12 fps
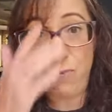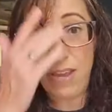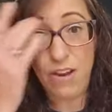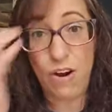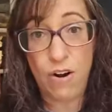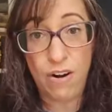
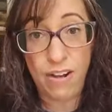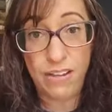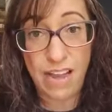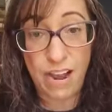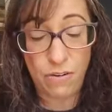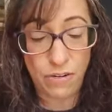we are
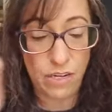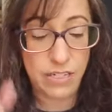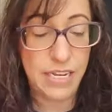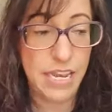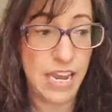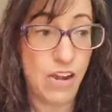allowed
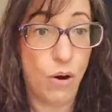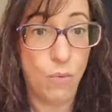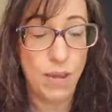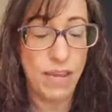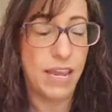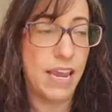to eat or
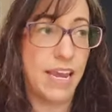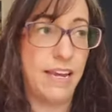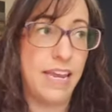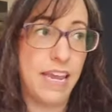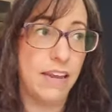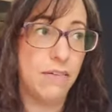we can
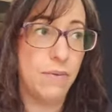eat.